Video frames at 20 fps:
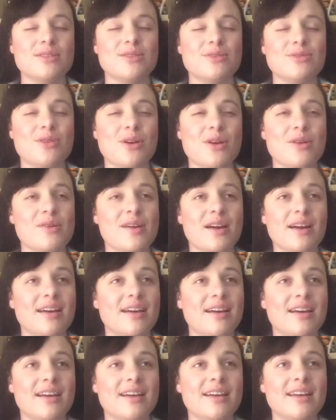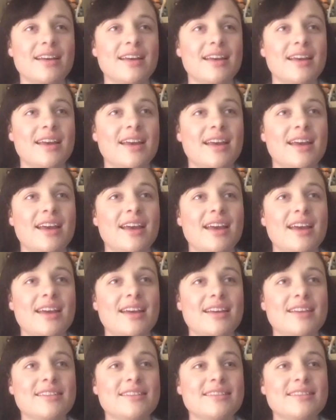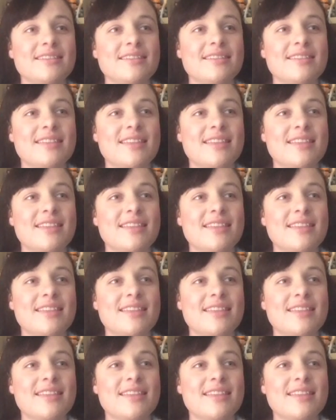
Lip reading: to know her, And